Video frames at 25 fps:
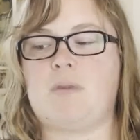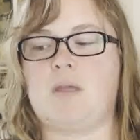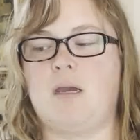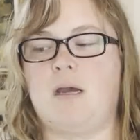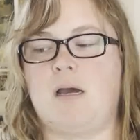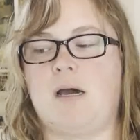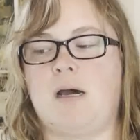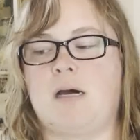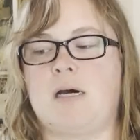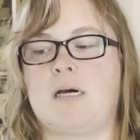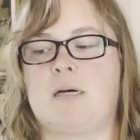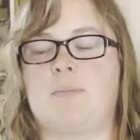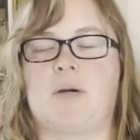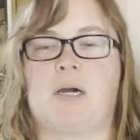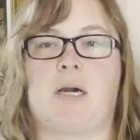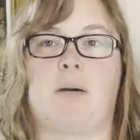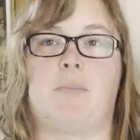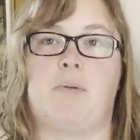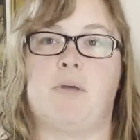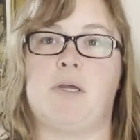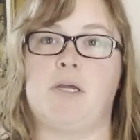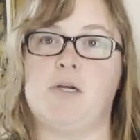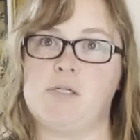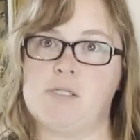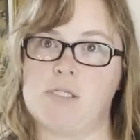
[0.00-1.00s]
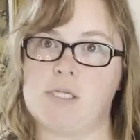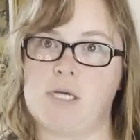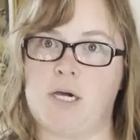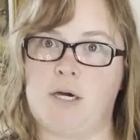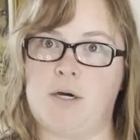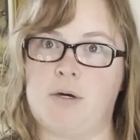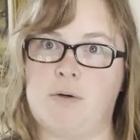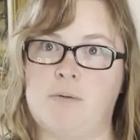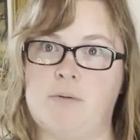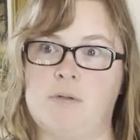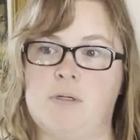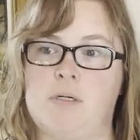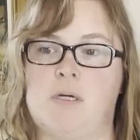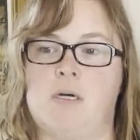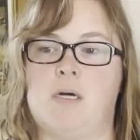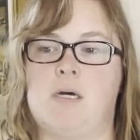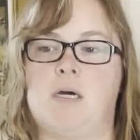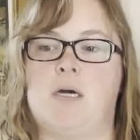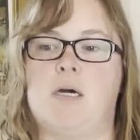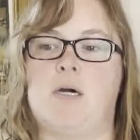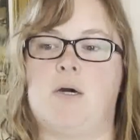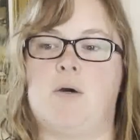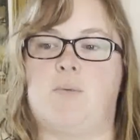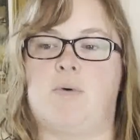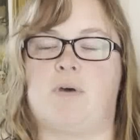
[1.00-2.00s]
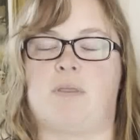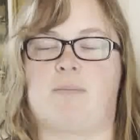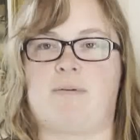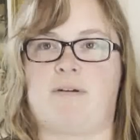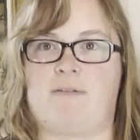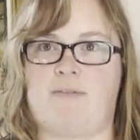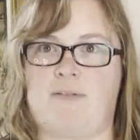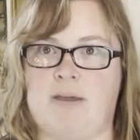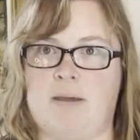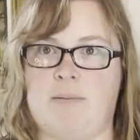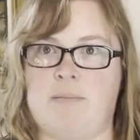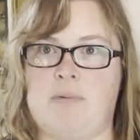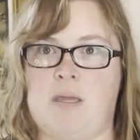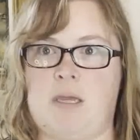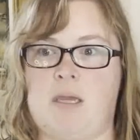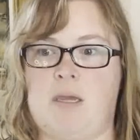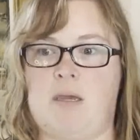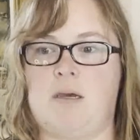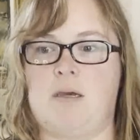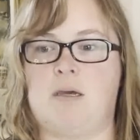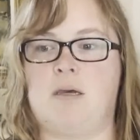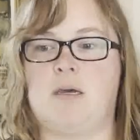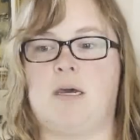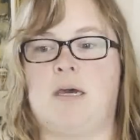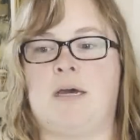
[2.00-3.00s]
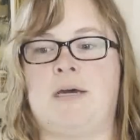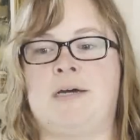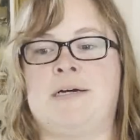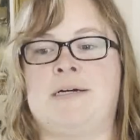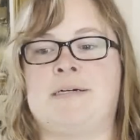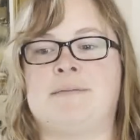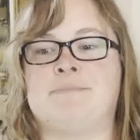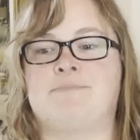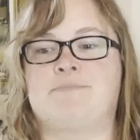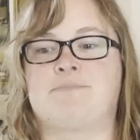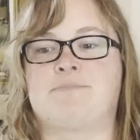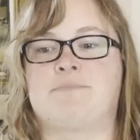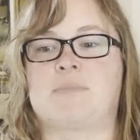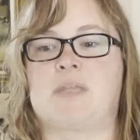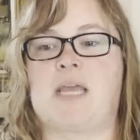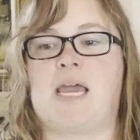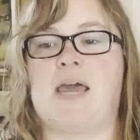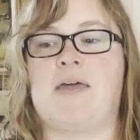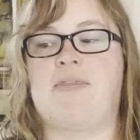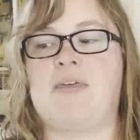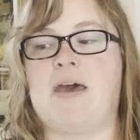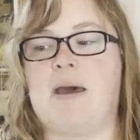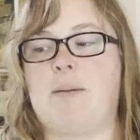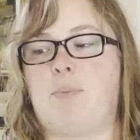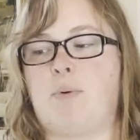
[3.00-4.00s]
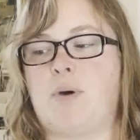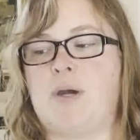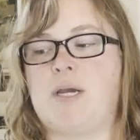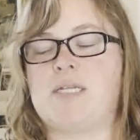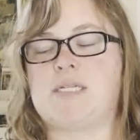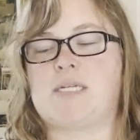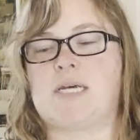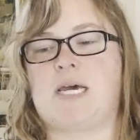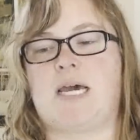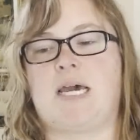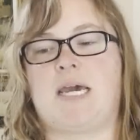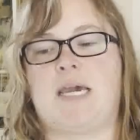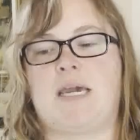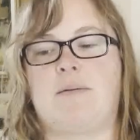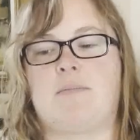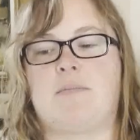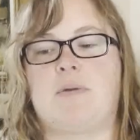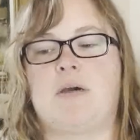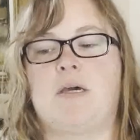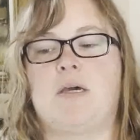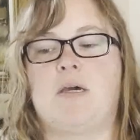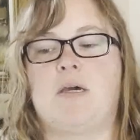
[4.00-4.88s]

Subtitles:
a couple years ago with my family. At that point in time,